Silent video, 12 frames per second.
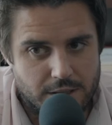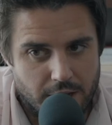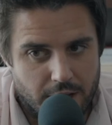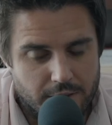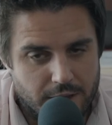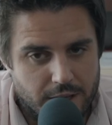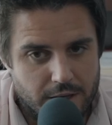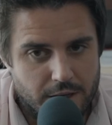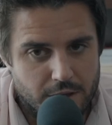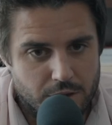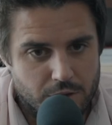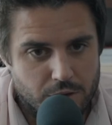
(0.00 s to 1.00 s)
And then
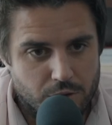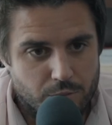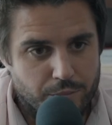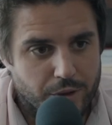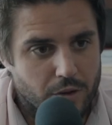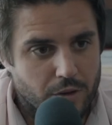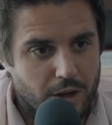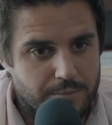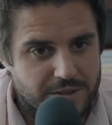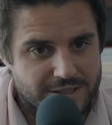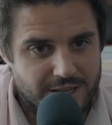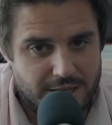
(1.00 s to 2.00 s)
you build
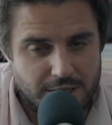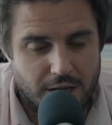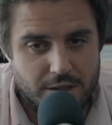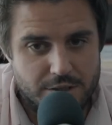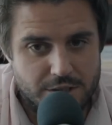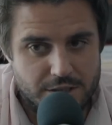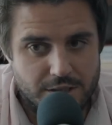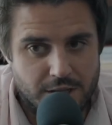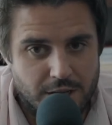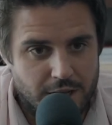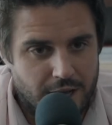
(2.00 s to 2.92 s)
up the technology